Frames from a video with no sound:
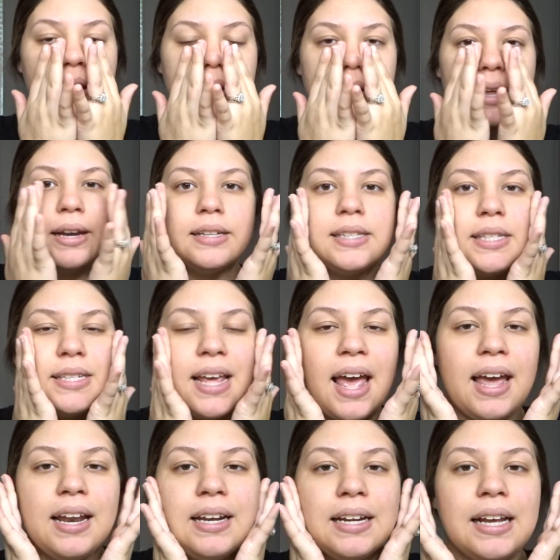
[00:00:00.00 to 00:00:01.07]
Let it
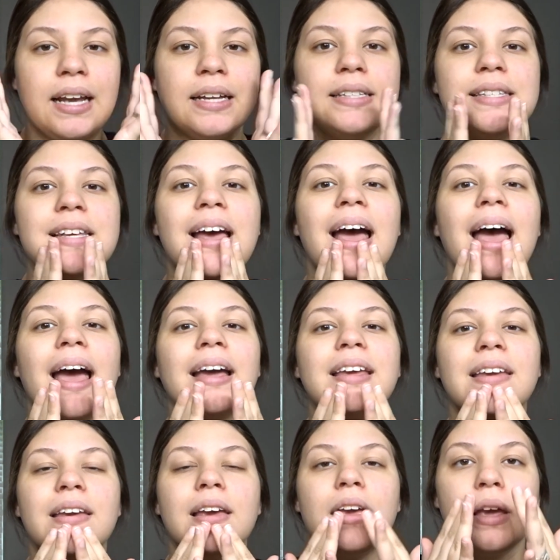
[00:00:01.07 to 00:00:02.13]
set, get
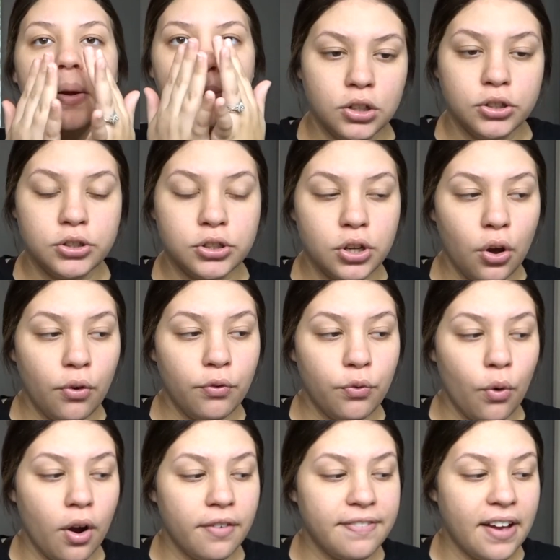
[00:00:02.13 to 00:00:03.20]
tacky. So
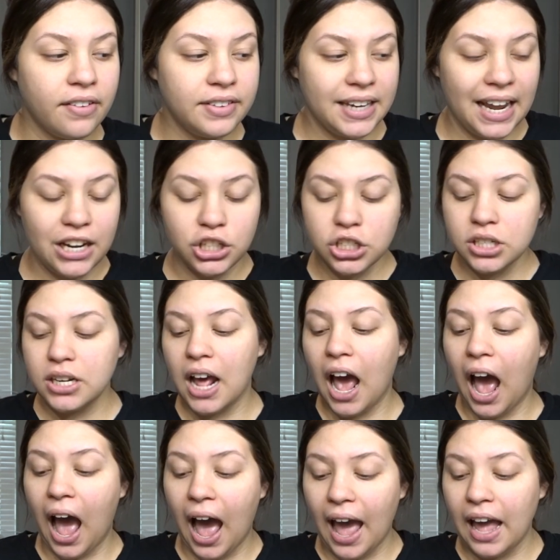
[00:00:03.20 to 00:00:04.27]
for foundation,
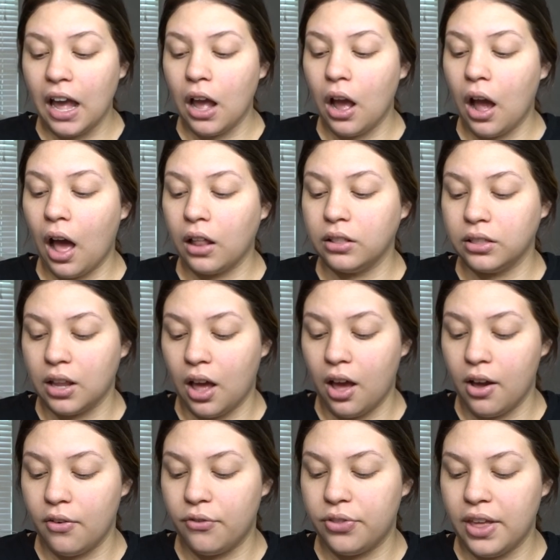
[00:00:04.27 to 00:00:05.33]
I
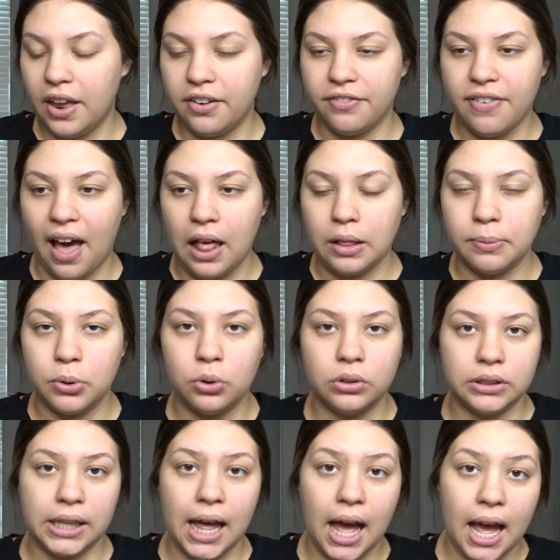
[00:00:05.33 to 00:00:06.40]
love the Infallible
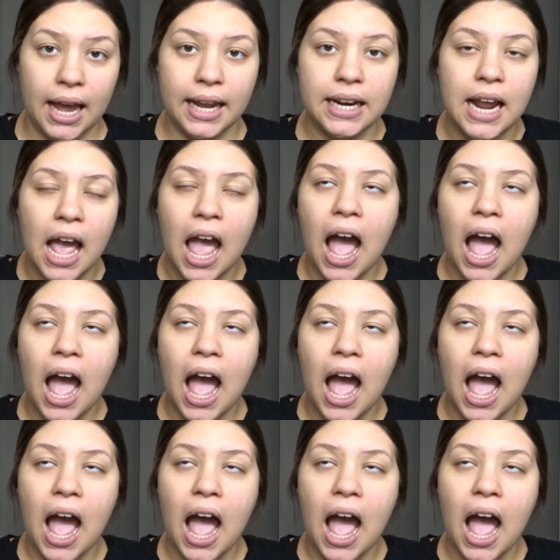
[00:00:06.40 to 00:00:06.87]
line.